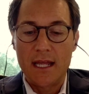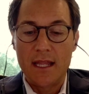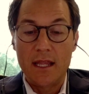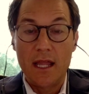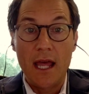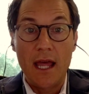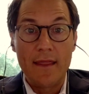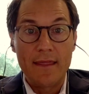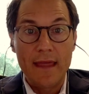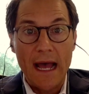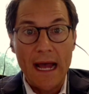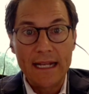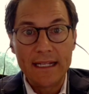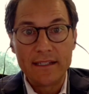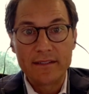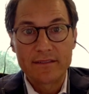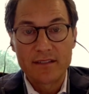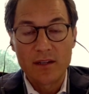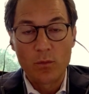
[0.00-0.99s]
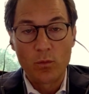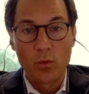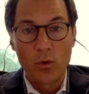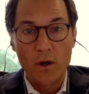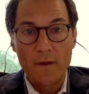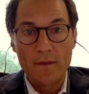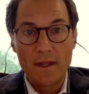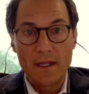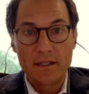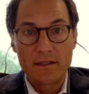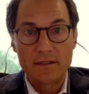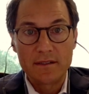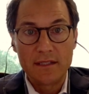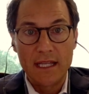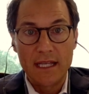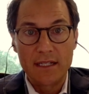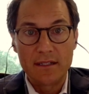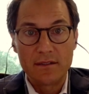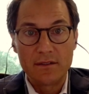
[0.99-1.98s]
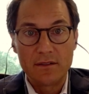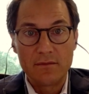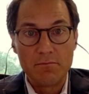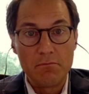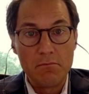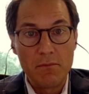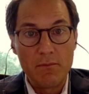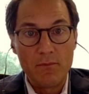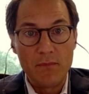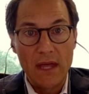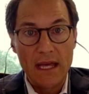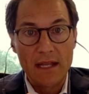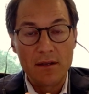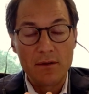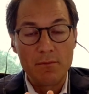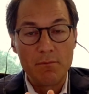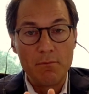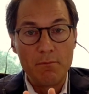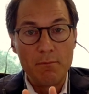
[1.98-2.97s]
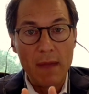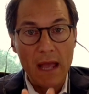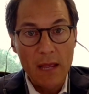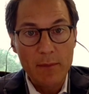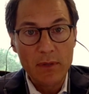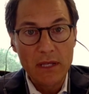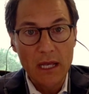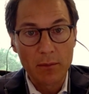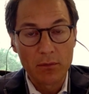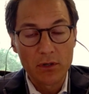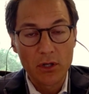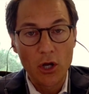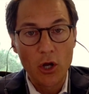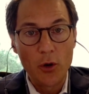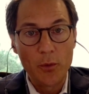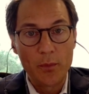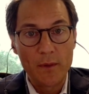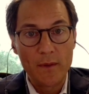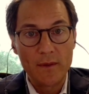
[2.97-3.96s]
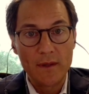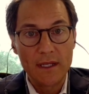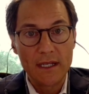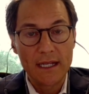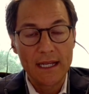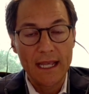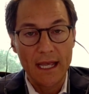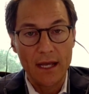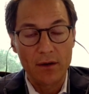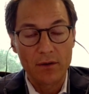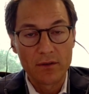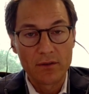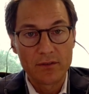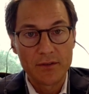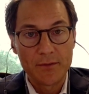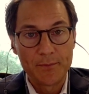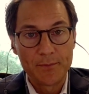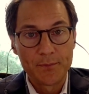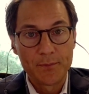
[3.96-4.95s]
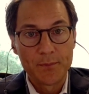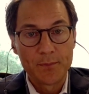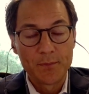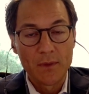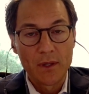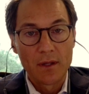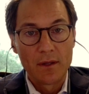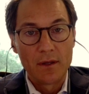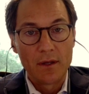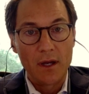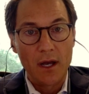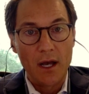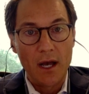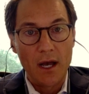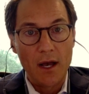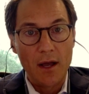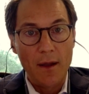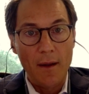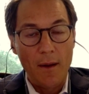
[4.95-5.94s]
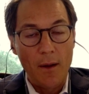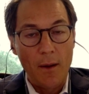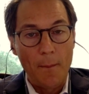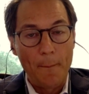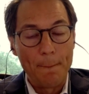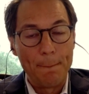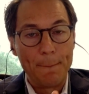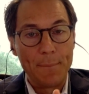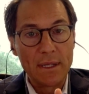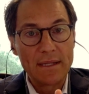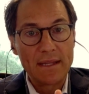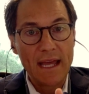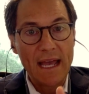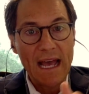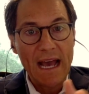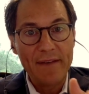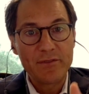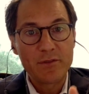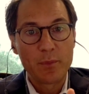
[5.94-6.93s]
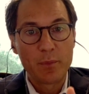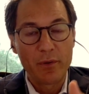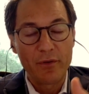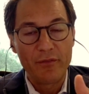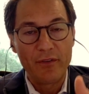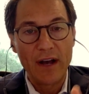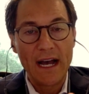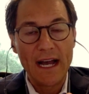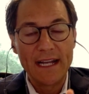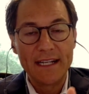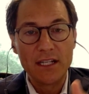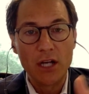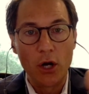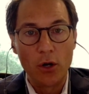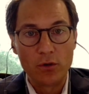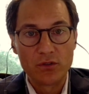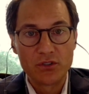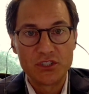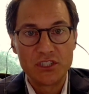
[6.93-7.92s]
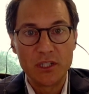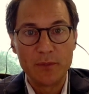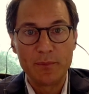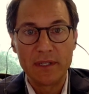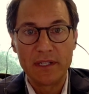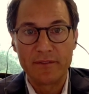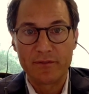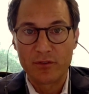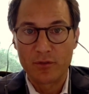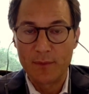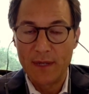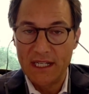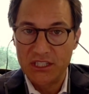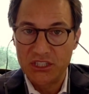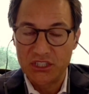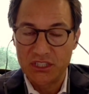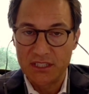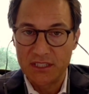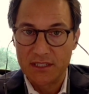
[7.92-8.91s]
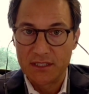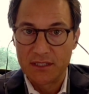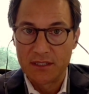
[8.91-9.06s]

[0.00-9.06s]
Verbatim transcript: and and that is someone that that that may be able to open the account, uh, but they have to provide ownership information.